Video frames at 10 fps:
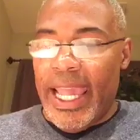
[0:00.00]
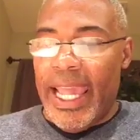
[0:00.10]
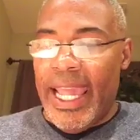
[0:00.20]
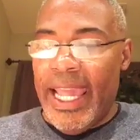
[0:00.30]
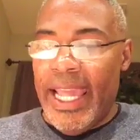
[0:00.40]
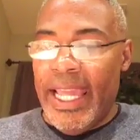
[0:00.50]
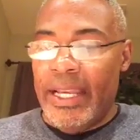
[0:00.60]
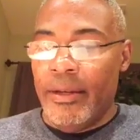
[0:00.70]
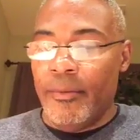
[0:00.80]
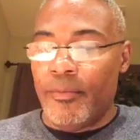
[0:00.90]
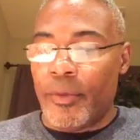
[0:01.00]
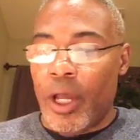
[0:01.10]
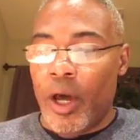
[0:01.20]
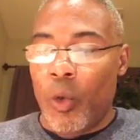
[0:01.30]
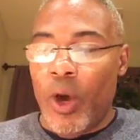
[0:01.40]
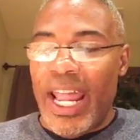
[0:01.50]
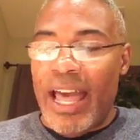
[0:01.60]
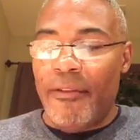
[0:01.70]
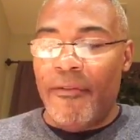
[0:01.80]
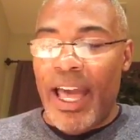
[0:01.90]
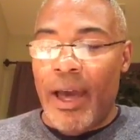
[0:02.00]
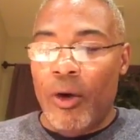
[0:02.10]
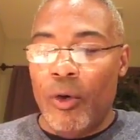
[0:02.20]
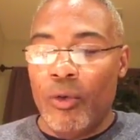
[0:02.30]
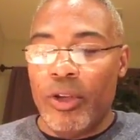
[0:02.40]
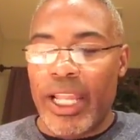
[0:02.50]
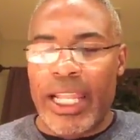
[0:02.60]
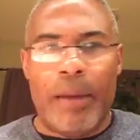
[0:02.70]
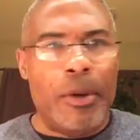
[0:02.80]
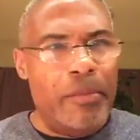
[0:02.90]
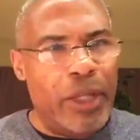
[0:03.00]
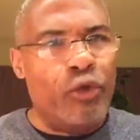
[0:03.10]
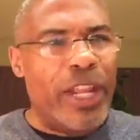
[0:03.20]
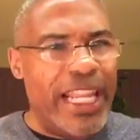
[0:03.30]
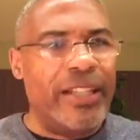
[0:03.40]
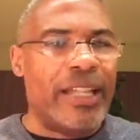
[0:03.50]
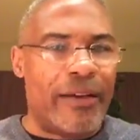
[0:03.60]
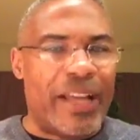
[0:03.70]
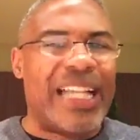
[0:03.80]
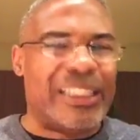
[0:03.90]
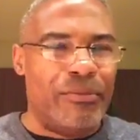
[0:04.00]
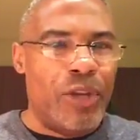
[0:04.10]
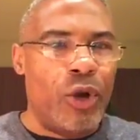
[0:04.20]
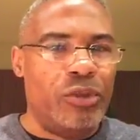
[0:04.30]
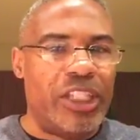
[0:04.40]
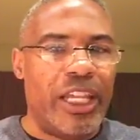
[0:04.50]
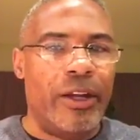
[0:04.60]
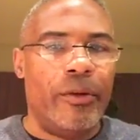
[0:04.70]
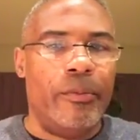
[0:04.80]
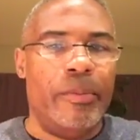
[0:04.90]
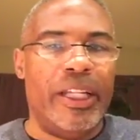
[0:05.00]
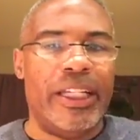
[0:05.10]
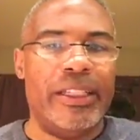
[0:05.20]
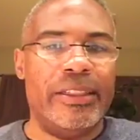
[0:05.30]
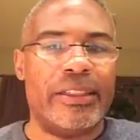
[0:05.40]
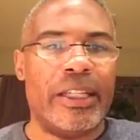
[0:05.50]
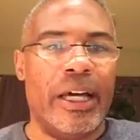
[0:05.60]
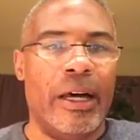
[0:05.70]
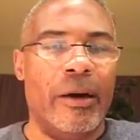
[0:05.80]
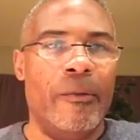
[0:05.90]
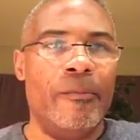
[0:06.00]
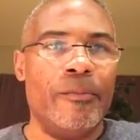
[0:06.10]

And what I found, and I'm going to be reading, I've got some notes here because I